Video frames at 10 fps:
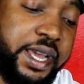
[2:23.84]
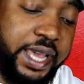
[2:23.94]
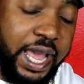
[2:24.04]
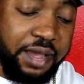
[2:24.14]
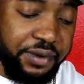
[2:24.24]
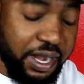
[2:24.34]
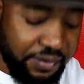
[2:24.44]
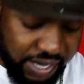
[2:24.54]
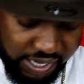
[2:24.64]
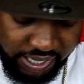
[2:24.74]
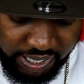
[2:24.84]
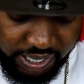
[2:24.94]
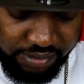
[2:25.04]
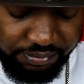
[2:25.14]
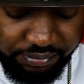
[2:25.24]
Yeah, very
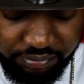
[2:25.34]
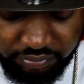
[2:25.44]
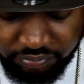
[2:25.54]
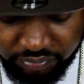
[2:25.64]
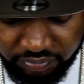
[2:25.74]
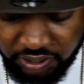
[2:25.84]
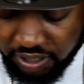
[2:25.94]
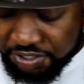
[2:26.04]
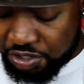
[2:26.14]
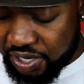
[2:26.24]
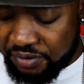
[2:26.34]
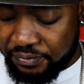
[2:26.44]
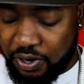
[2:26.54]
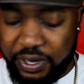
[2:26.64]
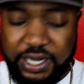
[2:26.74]

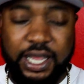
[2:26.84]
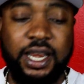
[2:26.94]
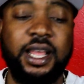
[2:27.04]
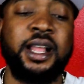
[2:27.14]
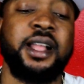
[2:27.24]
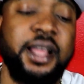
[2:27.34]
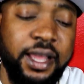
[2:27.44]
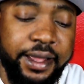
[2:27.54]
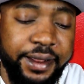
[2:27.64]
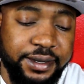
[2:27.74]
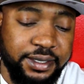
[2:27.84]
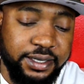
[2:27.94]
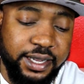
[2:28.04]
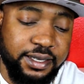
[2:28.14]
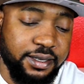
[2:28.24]
straightforward color.
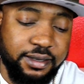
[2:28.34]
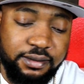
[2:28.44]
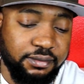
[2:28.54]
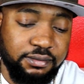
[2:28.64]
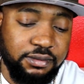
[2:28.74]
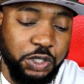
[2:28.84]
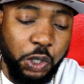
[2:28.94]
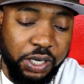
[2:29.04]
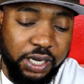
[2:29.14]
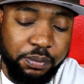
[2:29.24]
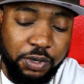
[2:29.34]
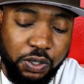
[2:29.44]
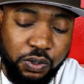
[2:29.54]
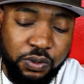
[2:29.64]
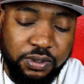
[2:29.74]
It's just totally
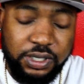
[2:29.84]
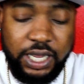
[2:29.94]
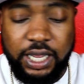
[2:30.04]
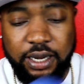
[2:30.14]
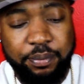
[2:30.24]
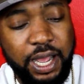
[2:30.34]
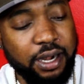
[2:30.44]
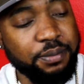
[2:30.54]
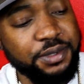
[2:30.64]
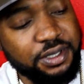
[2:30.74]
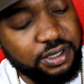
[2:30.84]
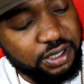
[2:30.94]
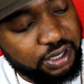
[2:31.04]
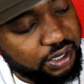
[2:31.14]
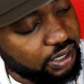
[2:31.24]
blue. The
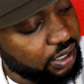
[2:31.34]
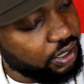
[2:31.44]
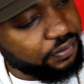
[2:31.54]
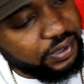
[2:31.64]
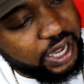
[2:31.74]
bottoms, you've